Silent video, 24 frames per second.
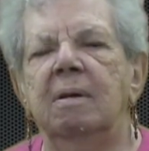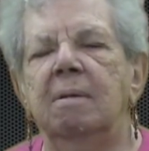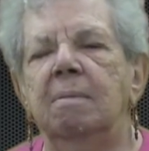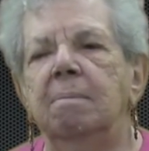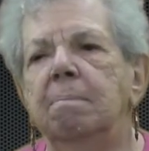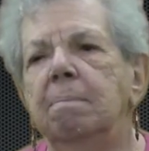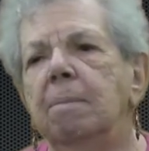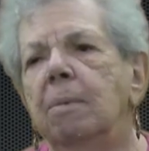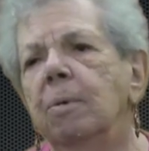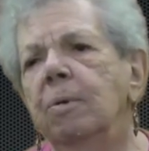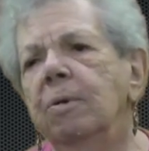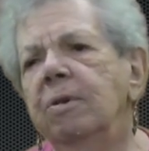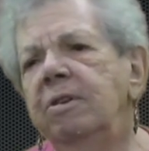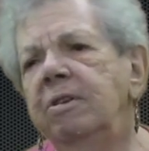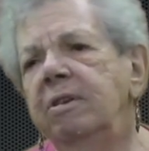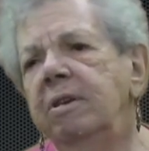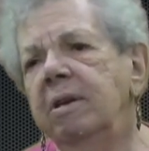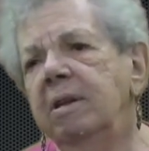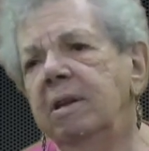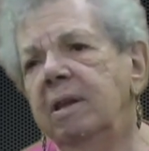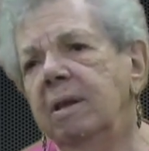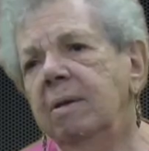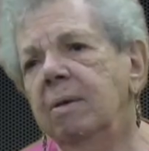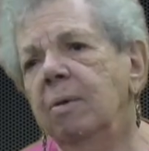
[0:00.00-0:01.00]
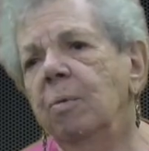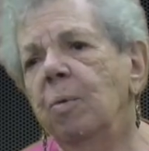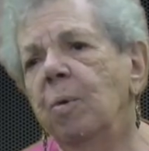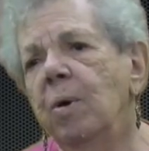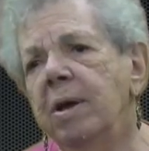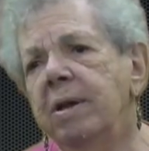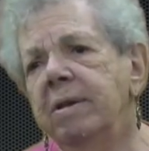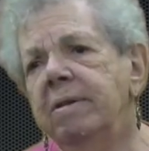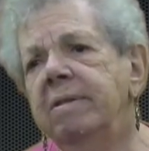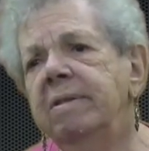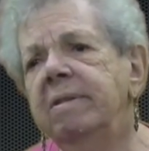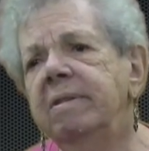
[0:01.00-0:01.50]
Most of the
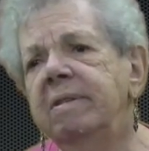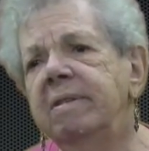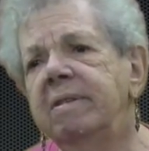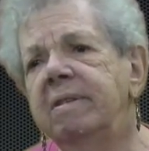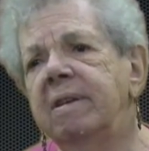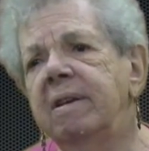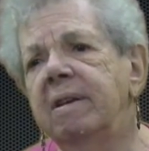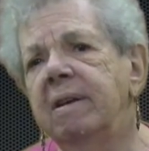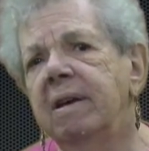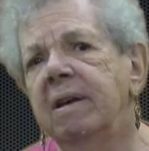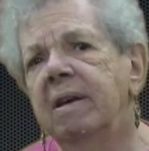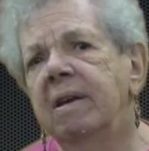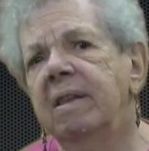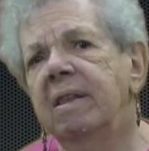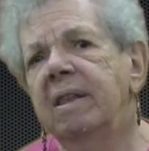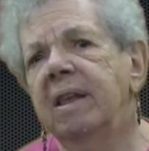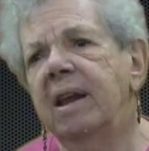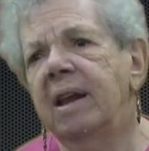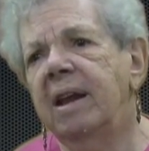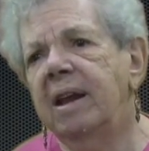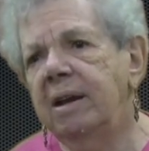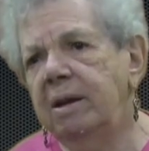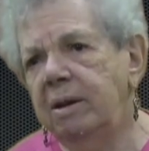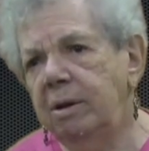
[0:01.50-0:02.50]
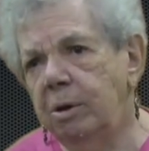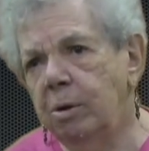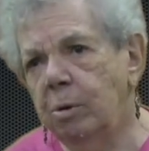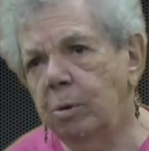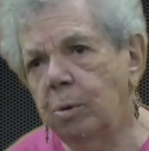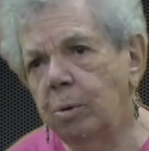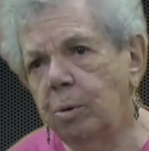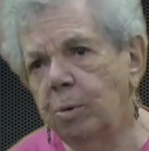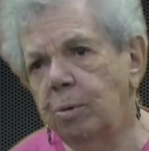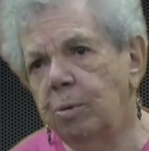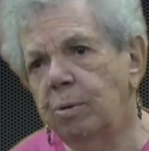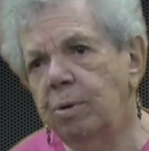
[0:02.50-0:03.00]
ones that I
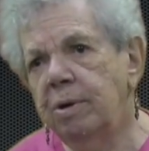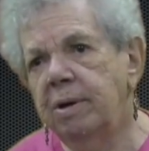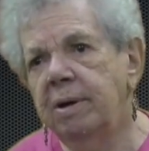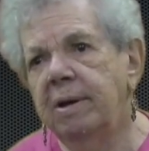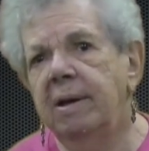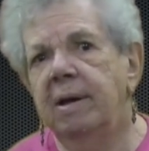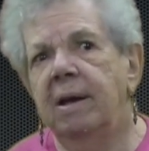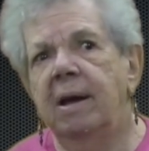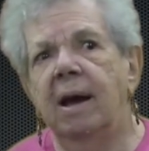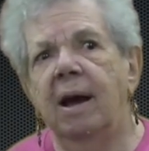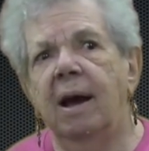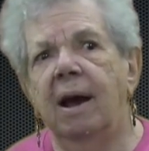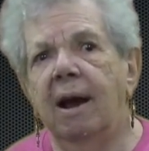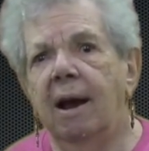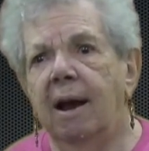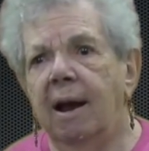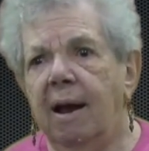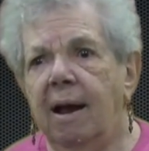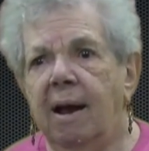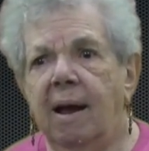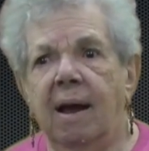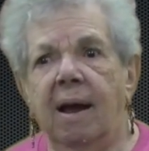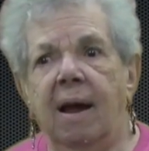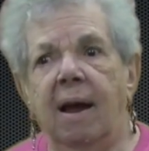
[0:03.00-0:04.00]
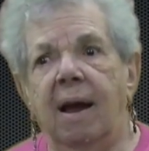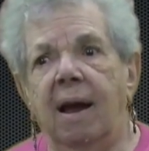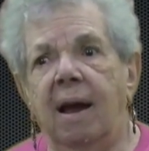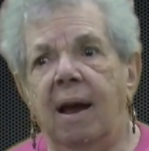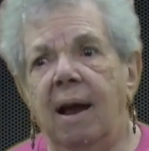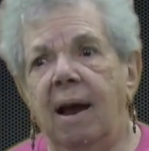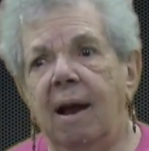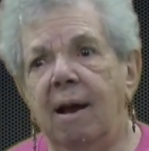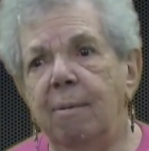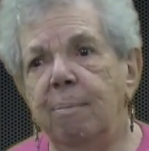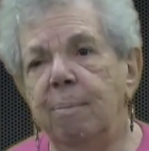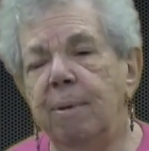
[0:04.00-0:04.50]
know
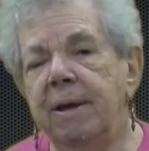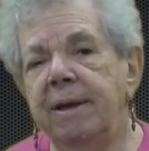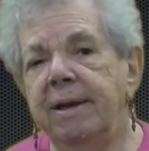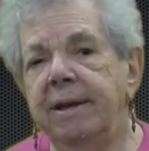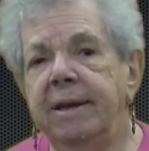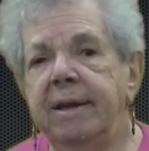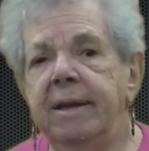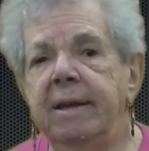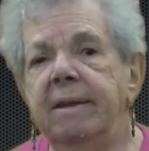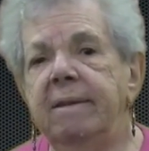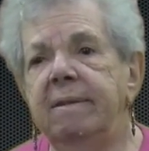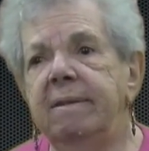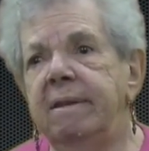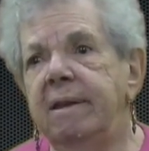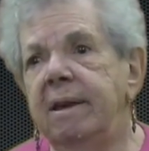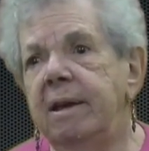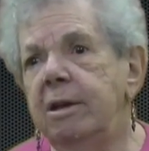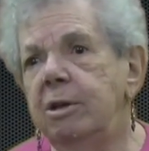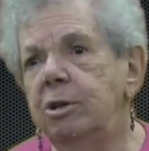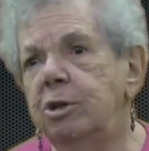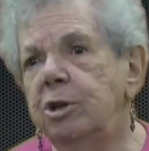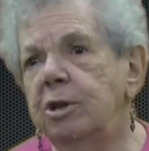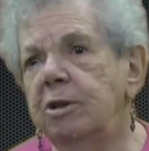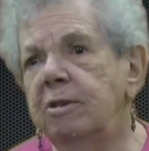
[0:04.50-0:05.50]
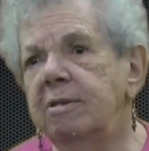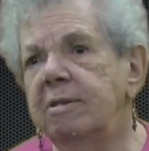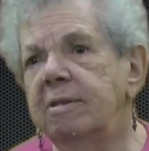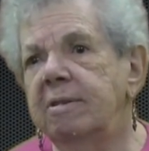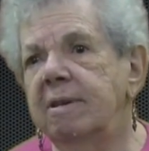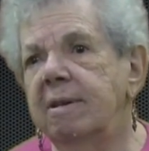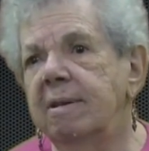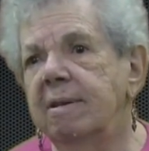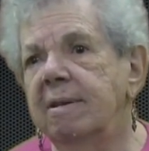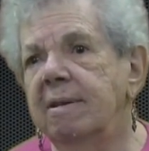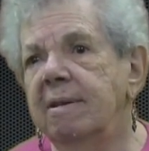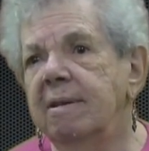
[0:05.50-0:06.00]
are my kids' ages.
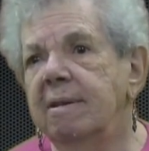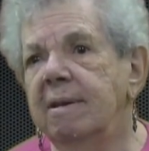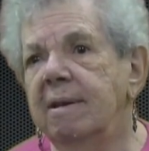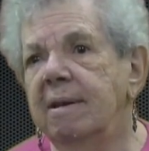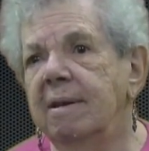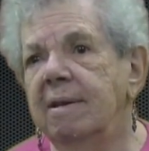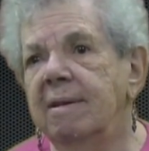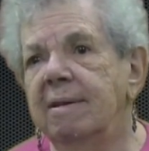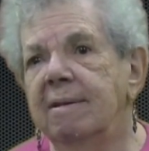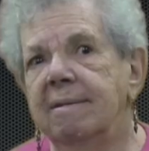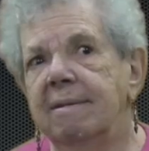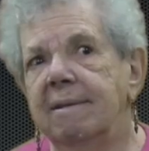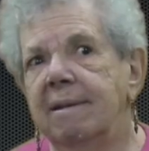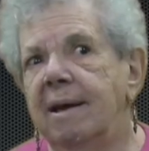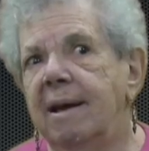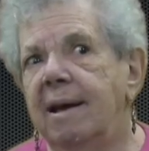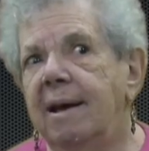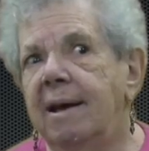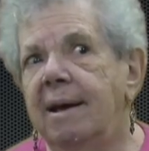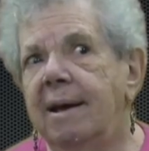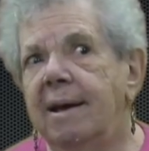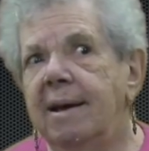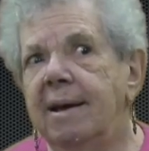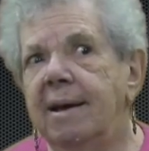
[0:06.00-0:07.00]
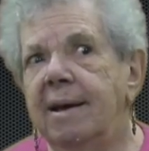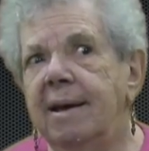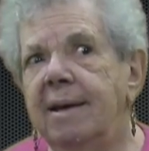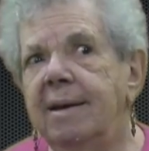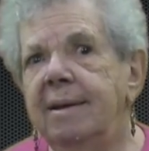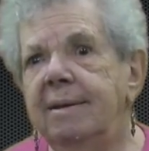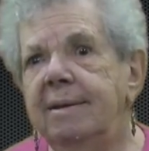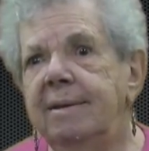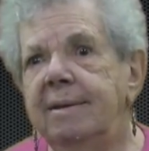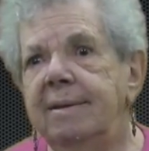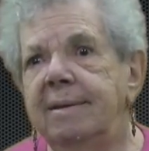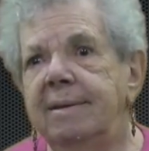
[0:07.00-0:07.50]

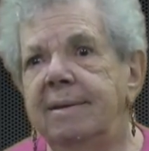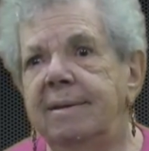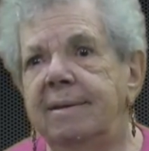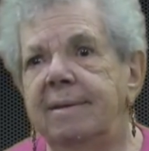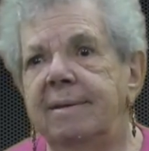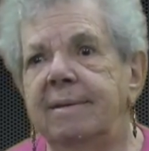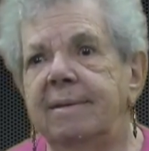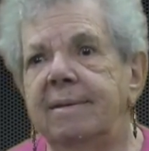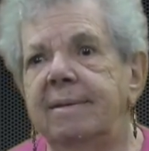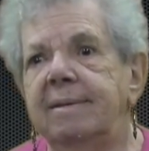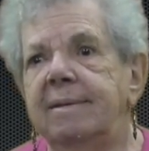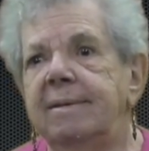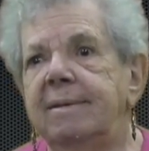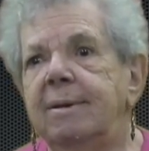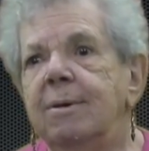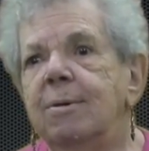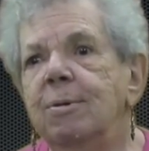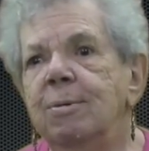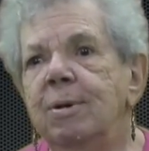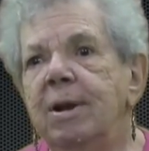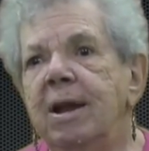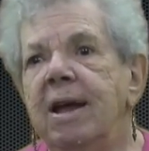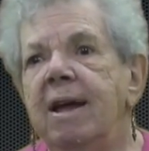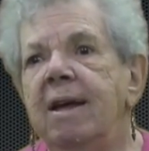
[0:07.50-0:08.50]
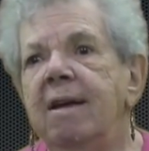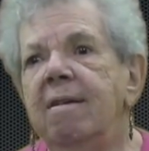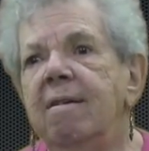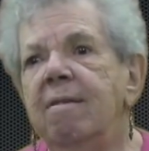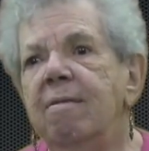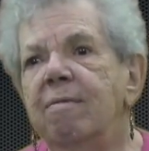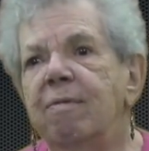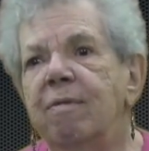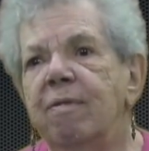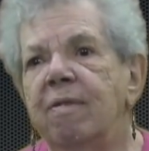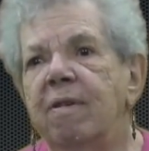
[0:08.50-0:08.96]
I don't have